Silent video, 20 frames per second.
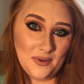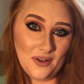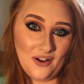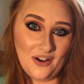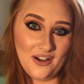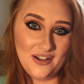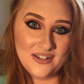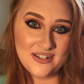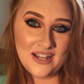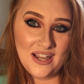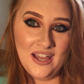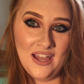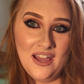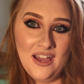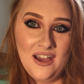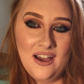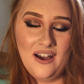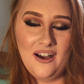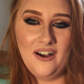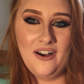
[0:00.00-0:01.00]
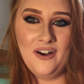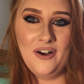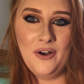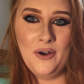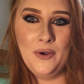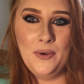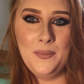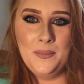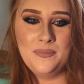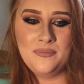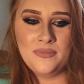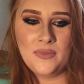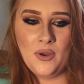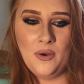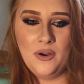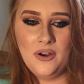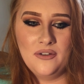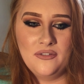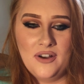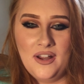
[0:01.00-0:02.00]
blonde, um,
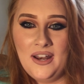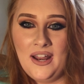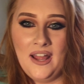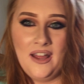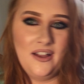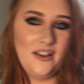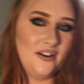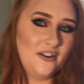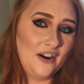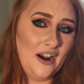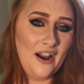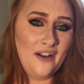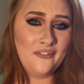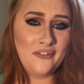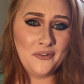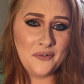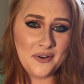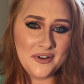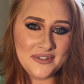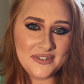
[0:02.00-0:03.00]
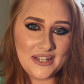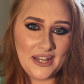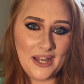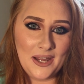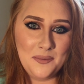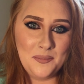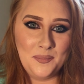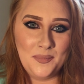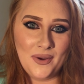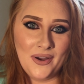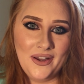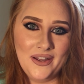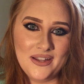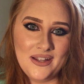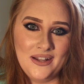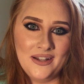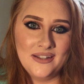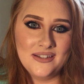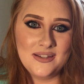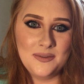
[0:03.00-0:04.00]
or redhead, or however you want to say,
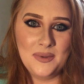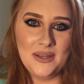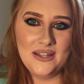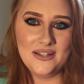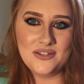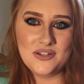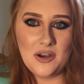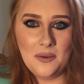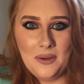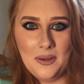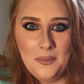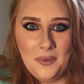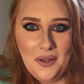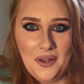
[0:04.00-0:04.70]
but to me it's strawberry